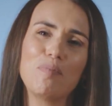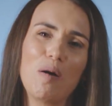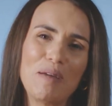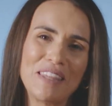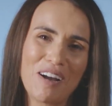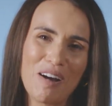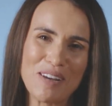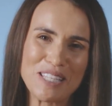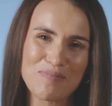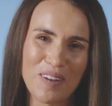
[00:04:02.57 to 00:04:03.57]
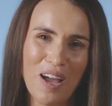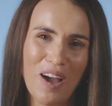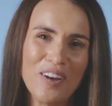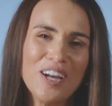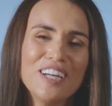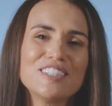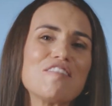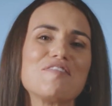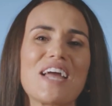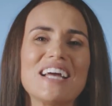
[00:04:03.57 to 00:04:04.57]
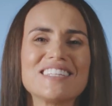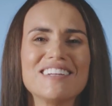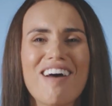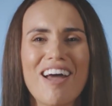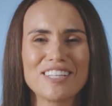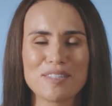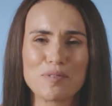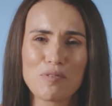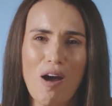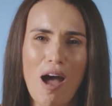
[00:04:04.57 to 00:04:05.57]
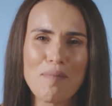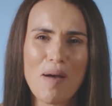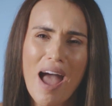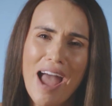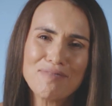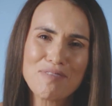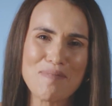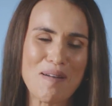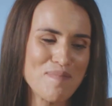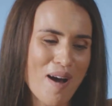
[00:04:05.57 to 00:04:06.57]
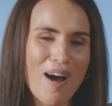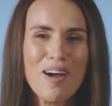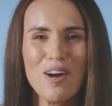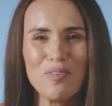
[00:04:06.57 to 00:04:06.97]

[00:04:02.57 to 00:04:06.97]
Pop it in the comments below. Don't forget to like, subscribe, and remember,